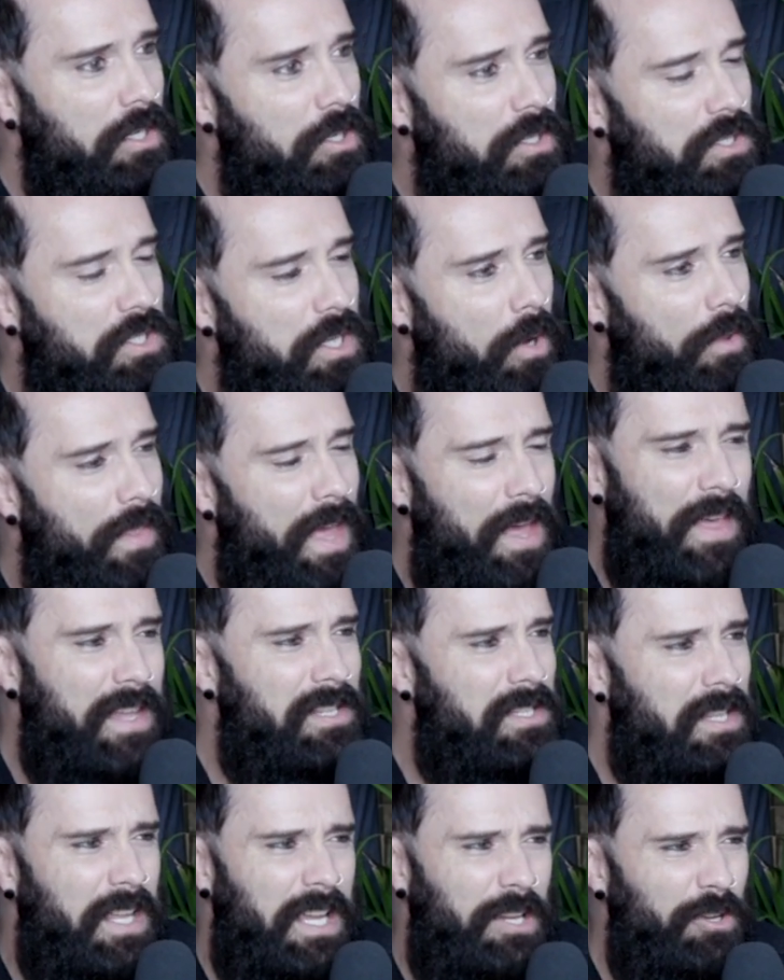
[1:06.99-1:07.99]
You so that,
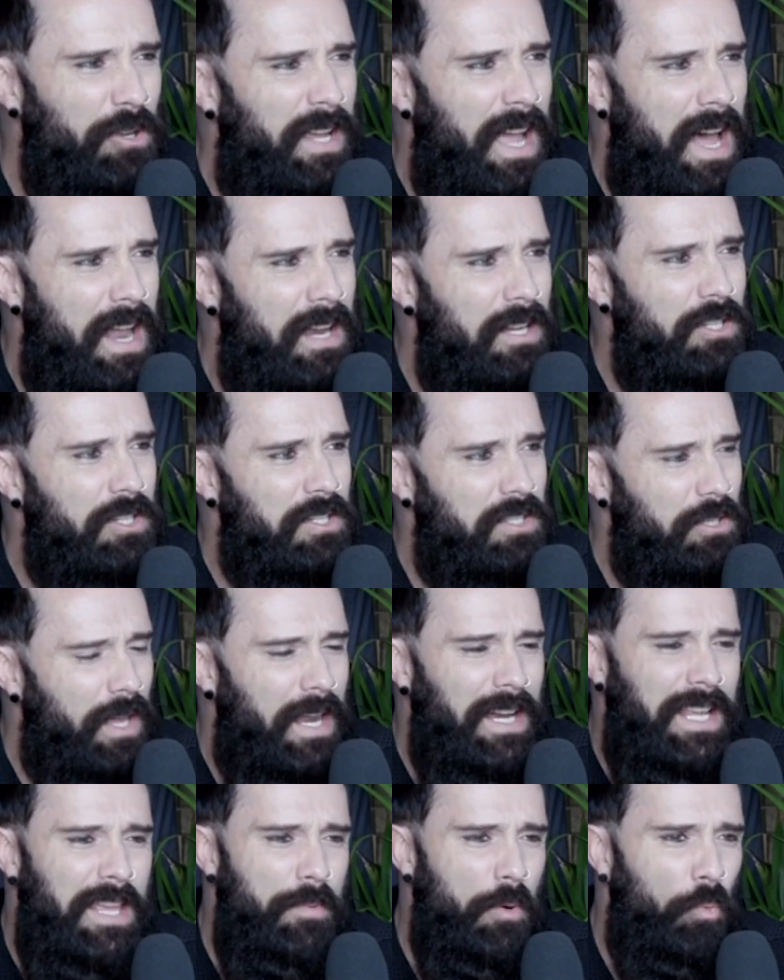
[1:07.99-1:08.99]
that's the thing. You kind of just you
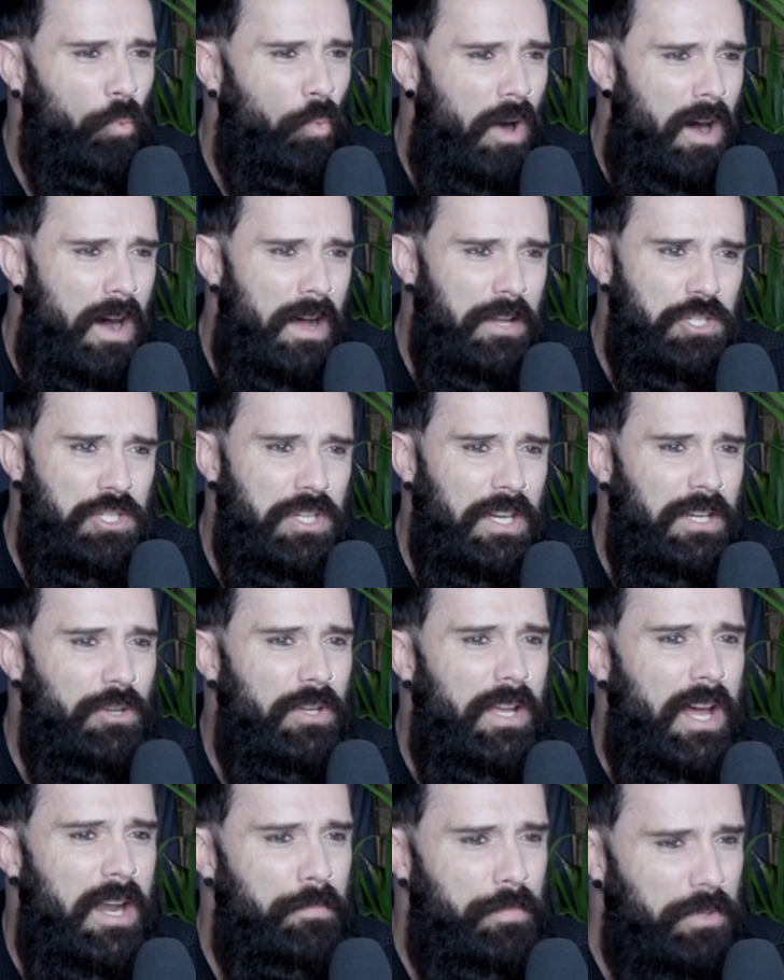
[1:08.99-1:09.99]
got to keep it washed and
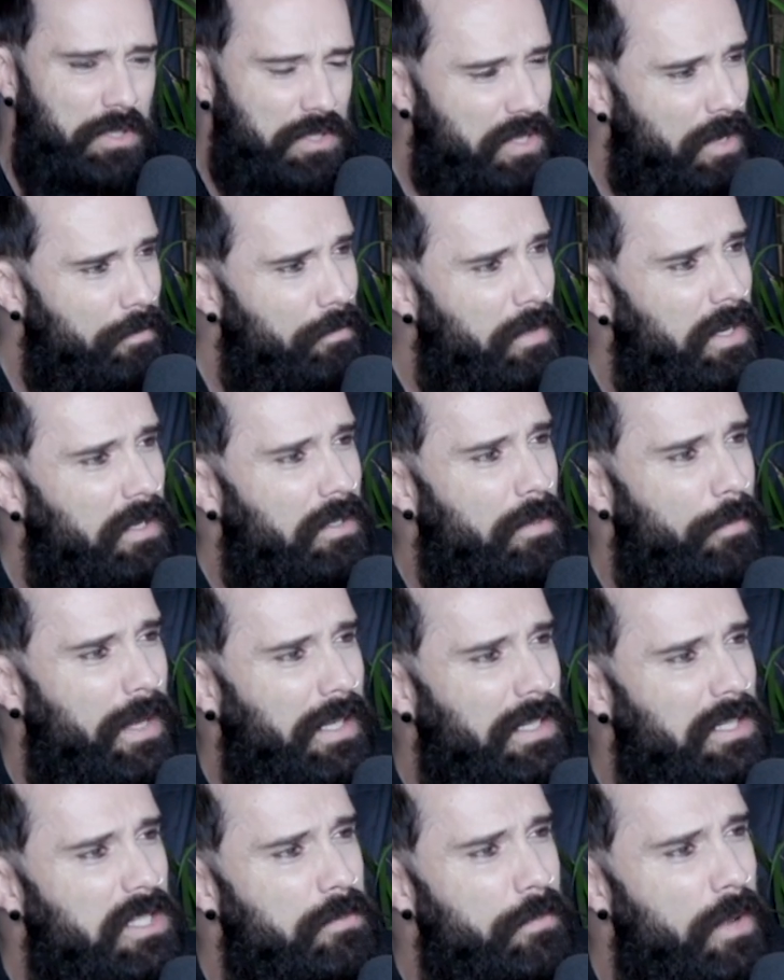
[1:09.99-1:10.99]
you got to put something in it to
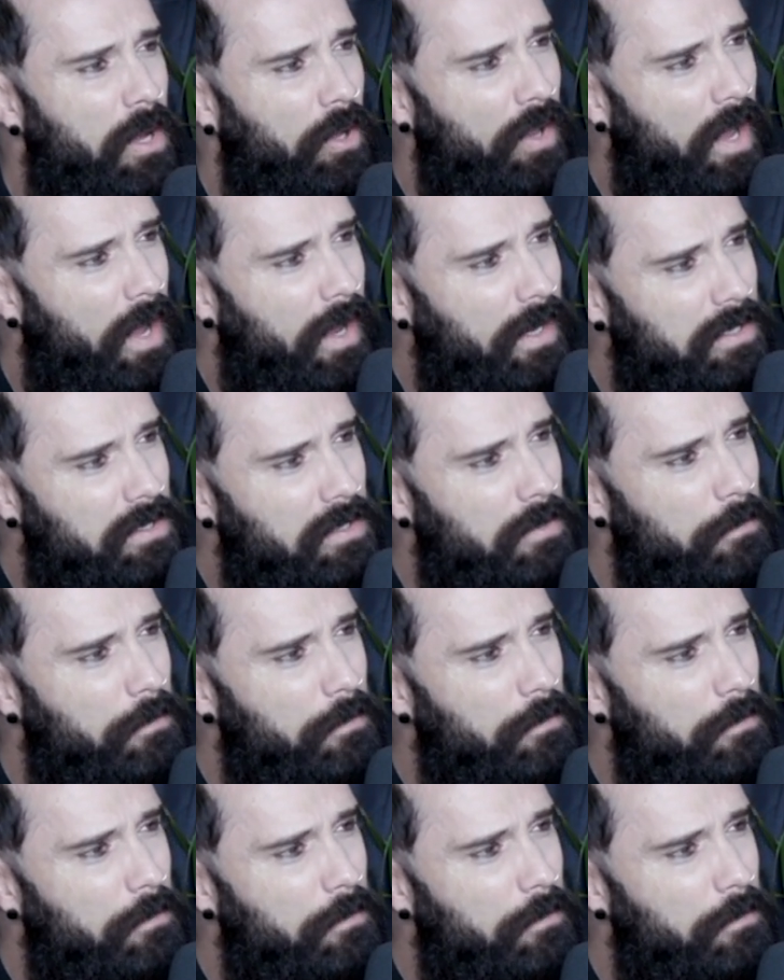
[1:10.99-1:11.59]
make it smell nice.